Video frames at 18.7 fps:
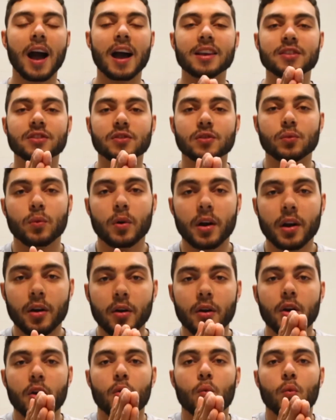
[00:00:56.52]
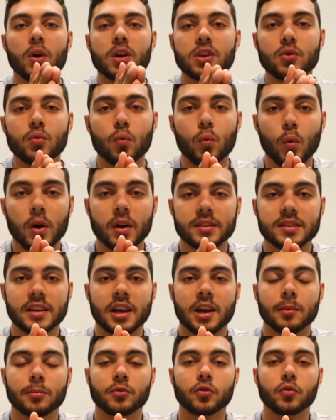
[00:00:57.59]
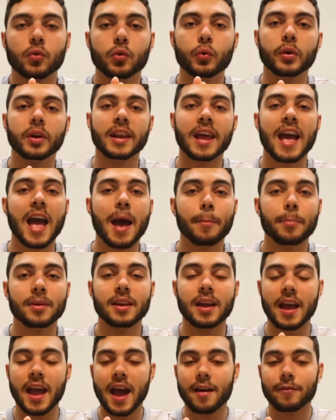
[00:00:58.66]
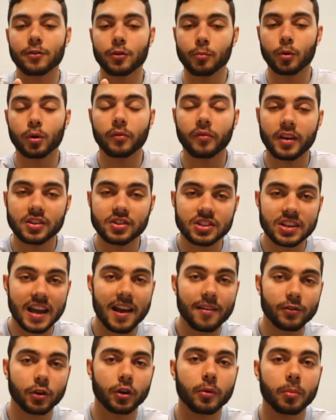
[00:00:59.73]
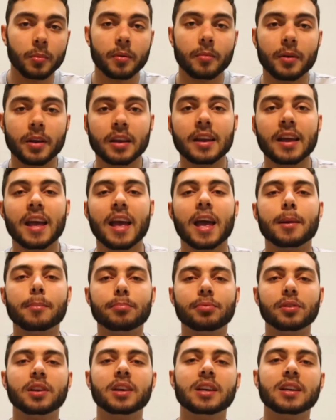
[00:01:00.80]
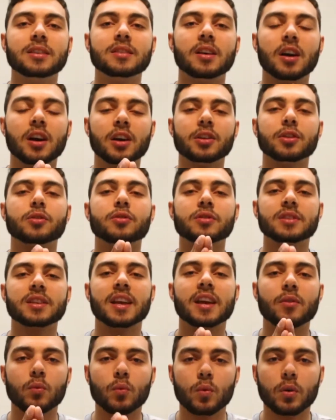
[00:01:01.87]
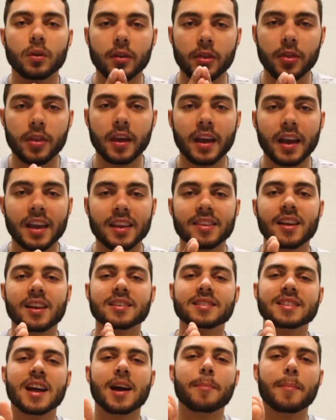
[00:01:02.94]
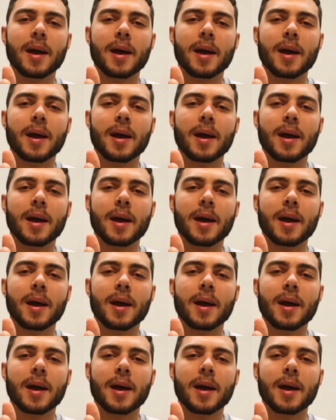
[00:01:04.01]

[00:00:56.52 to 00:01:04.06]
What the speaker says: I swear what you want to come true can happen after motivation, after commitment. And please understand one thing, it does not